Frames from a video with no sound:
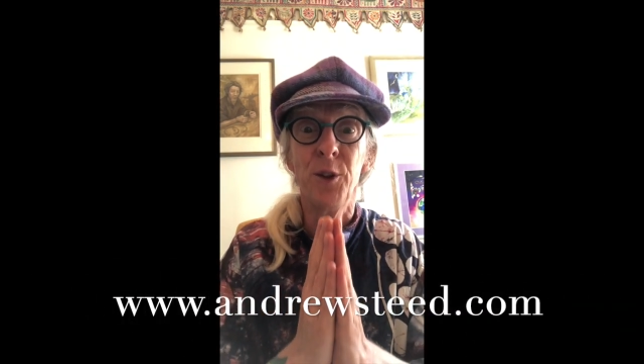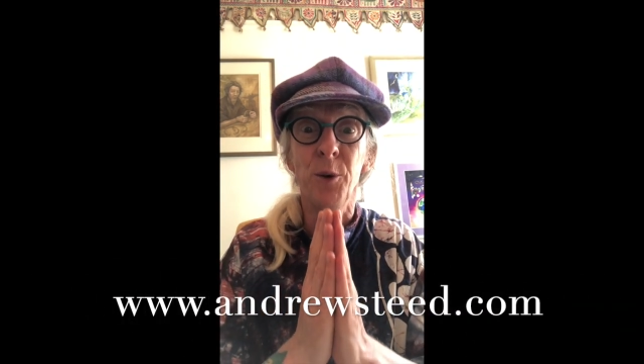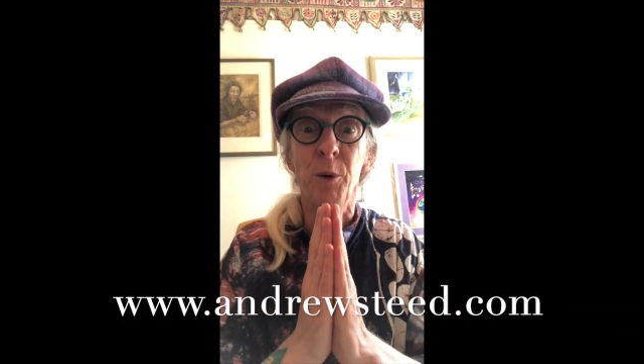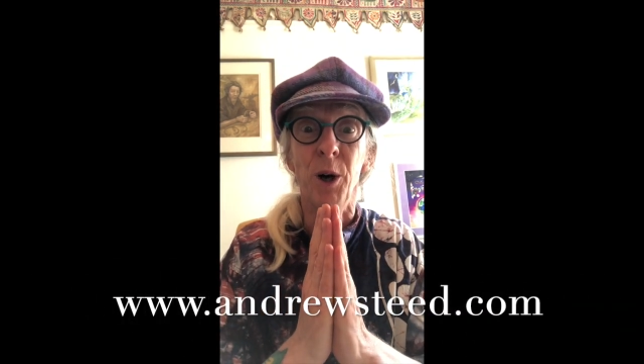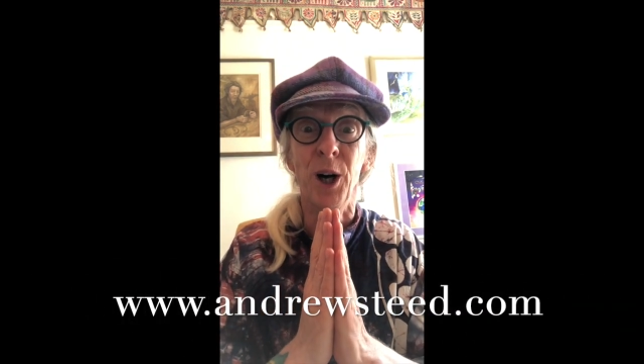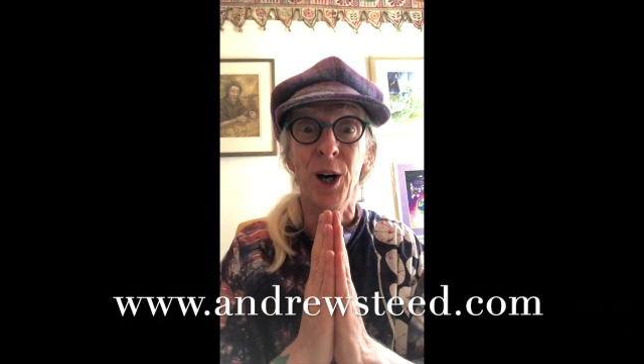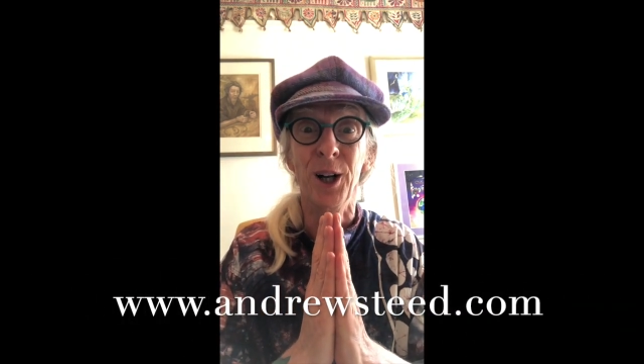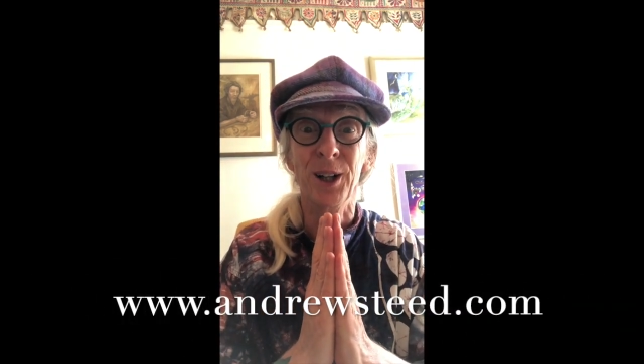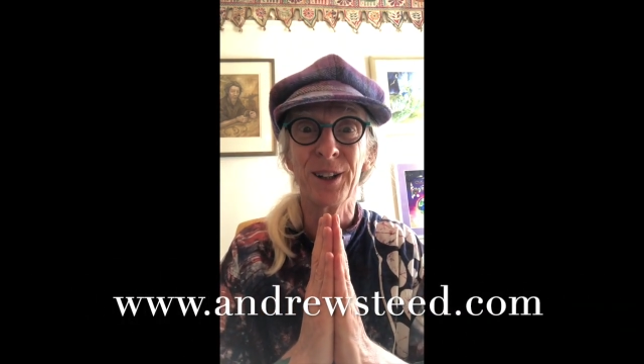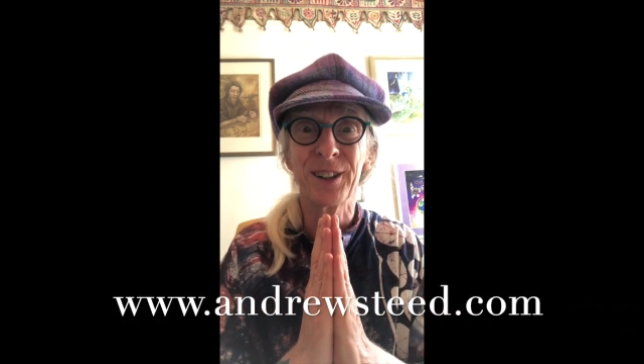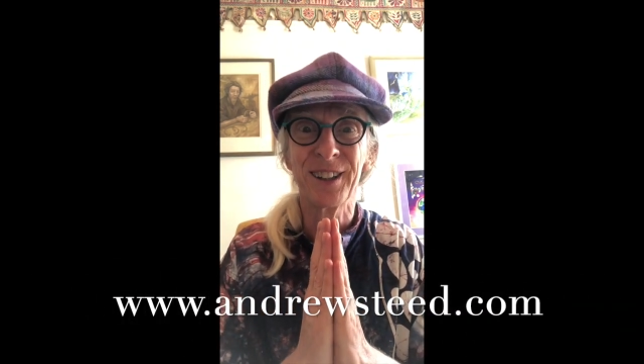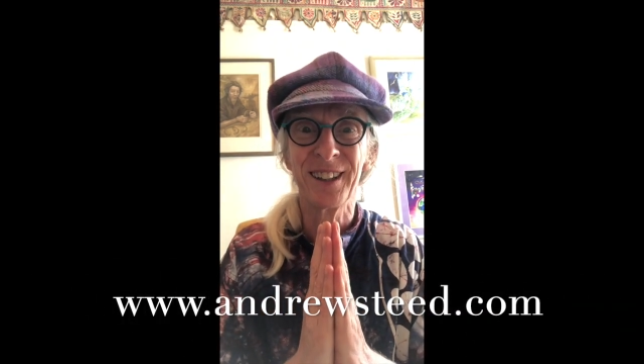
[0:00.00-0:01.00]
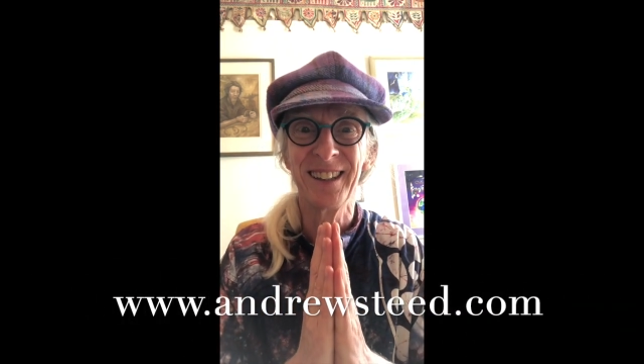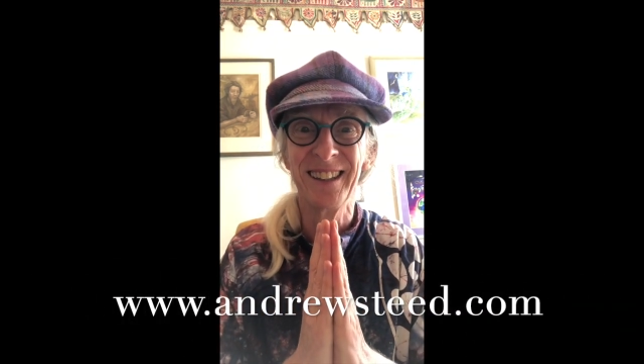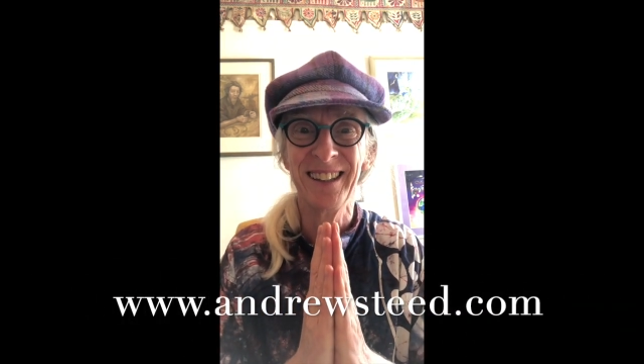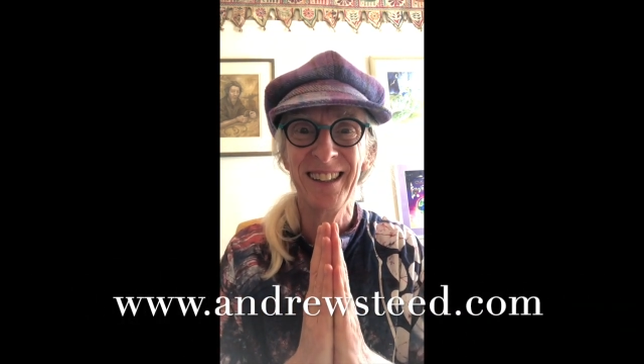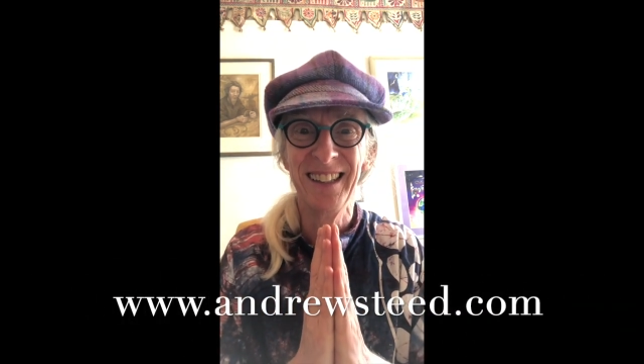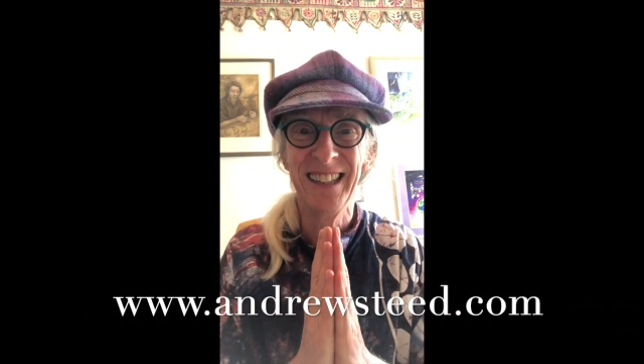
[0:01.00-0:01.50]
the world.
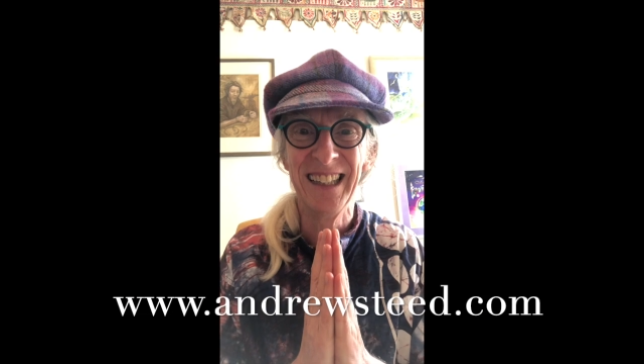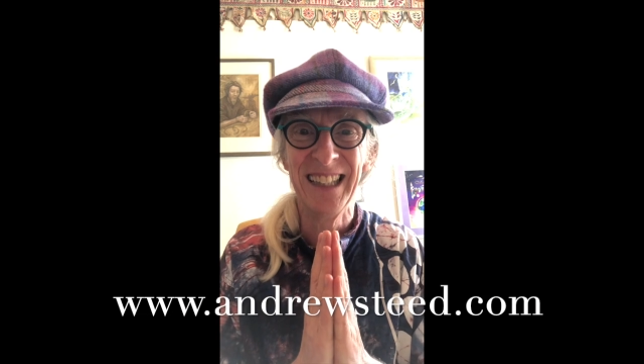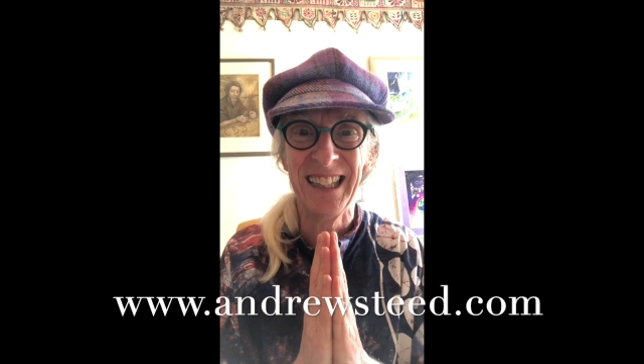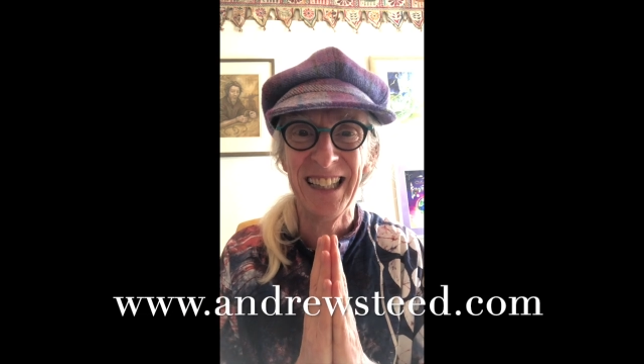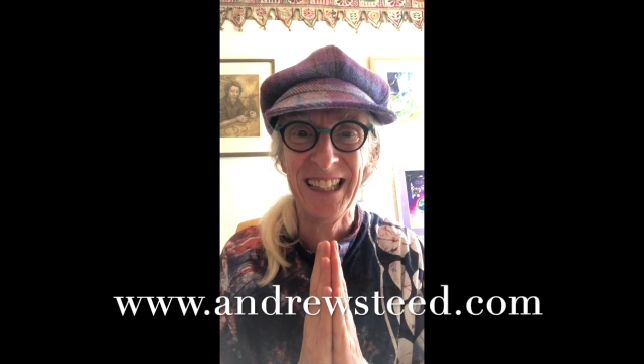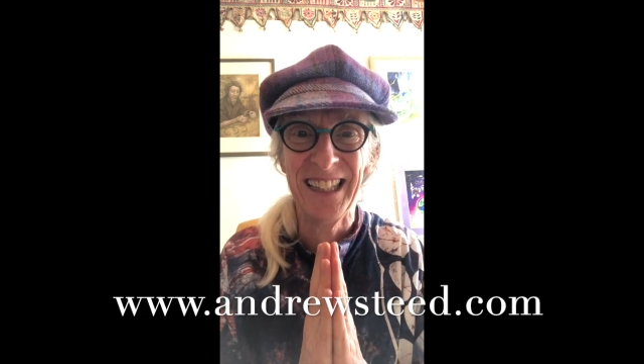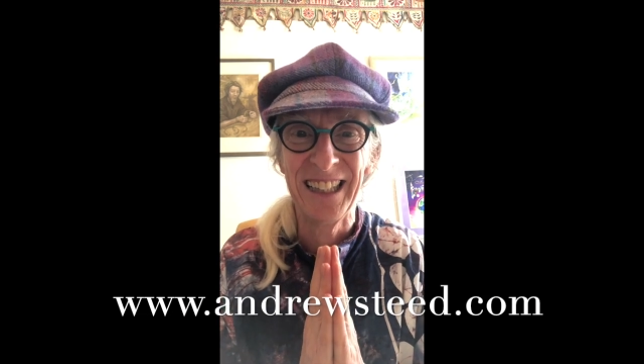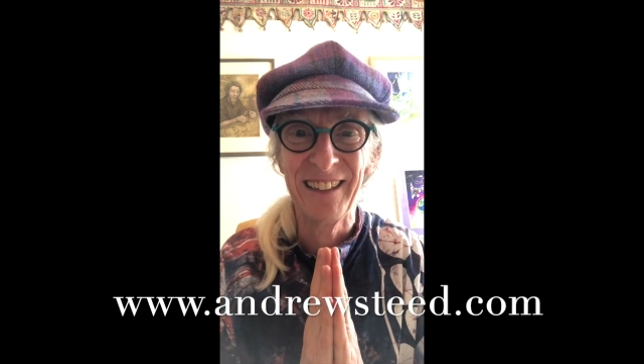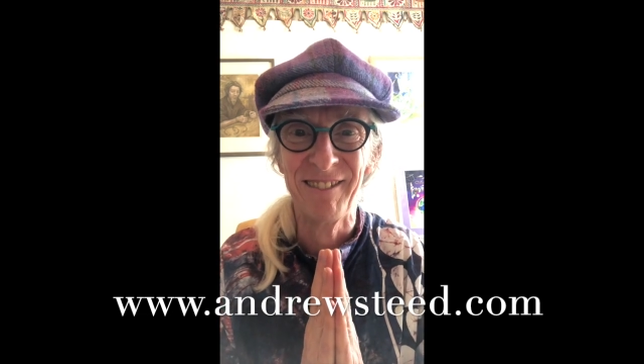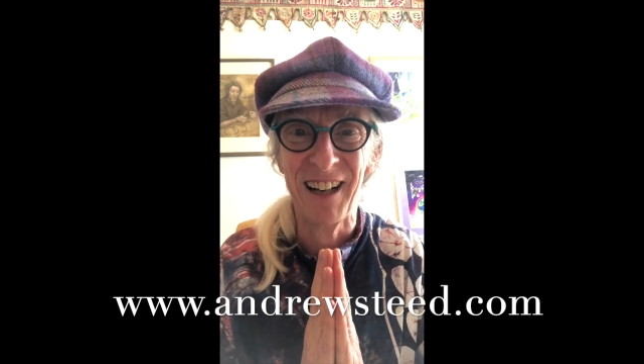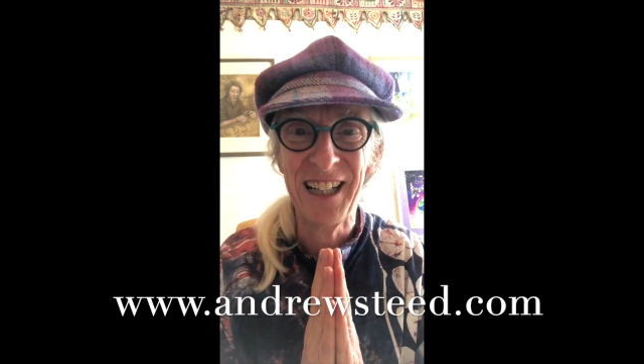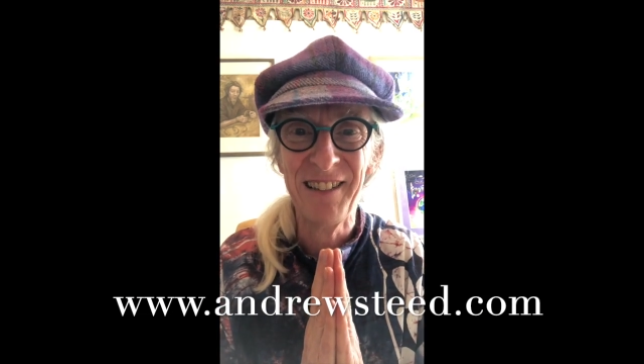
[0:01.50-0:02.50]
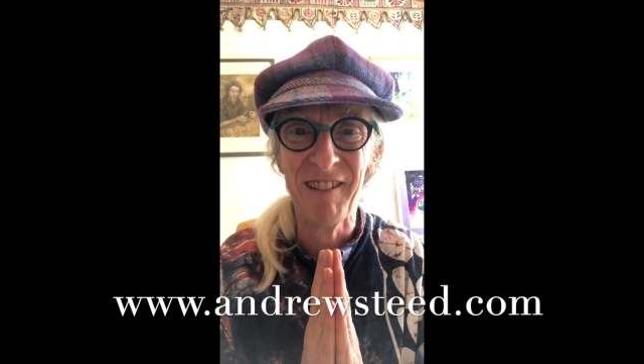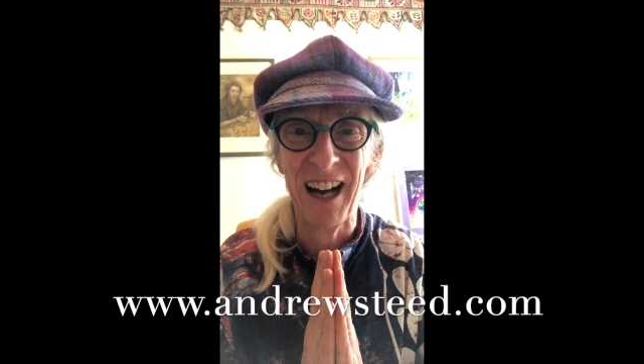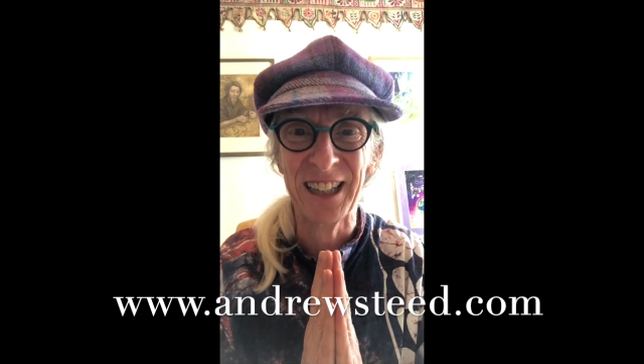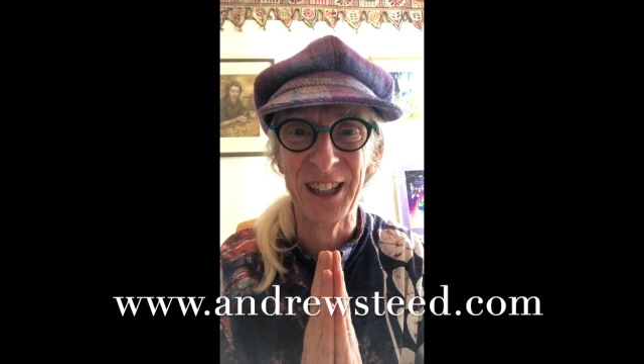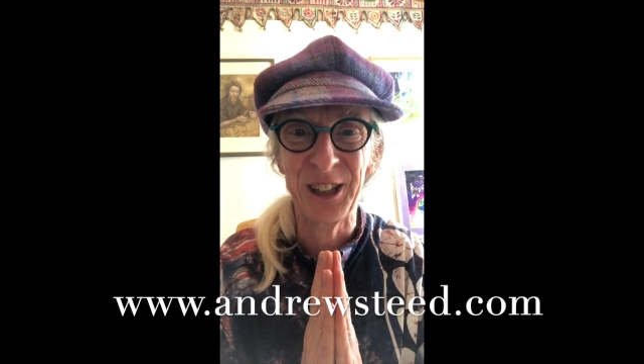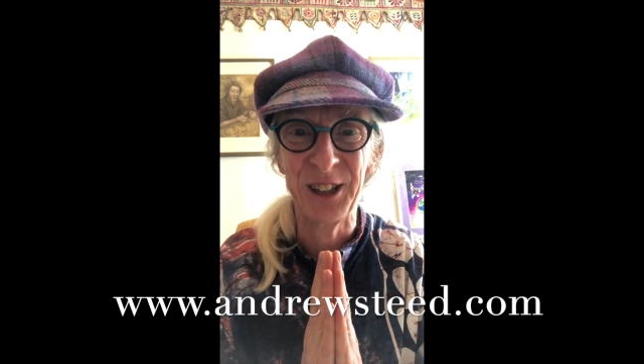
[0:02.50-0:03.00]
In great
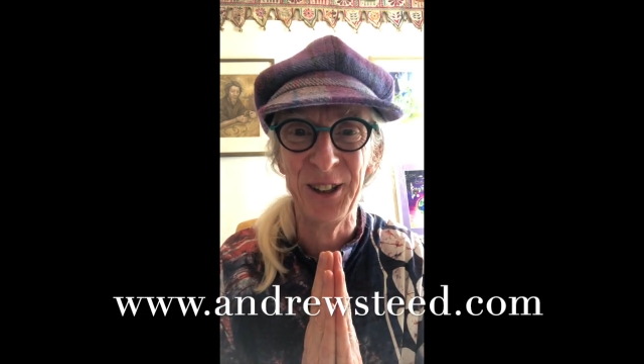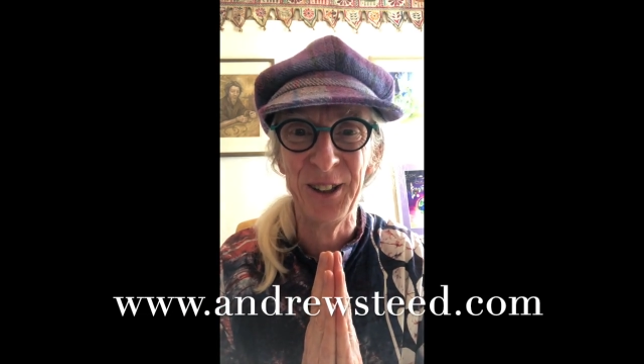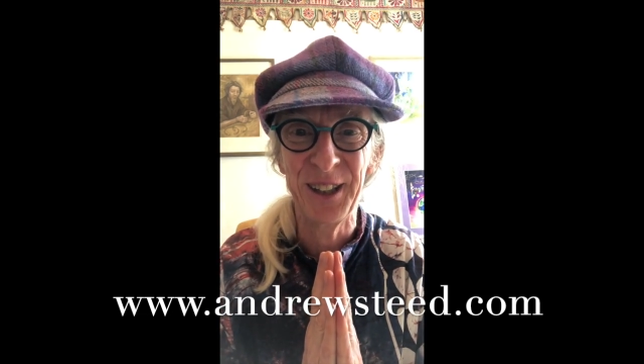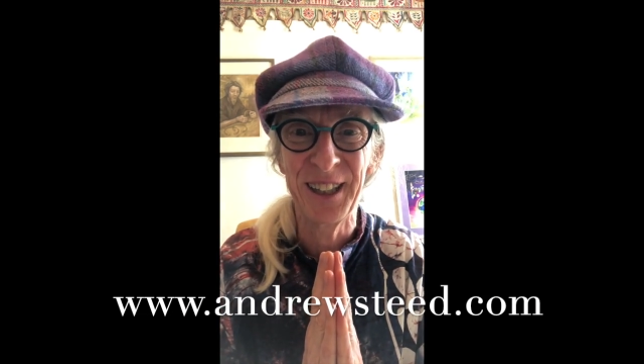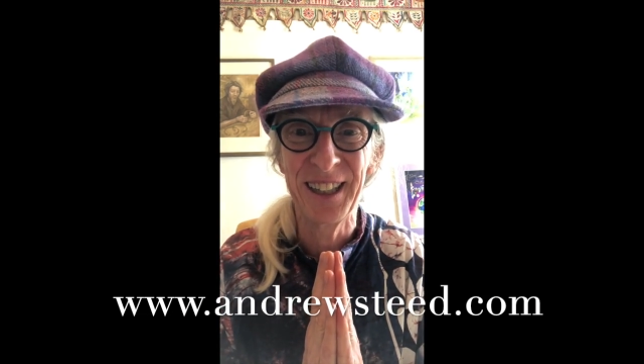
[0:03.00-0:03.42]
gratitude.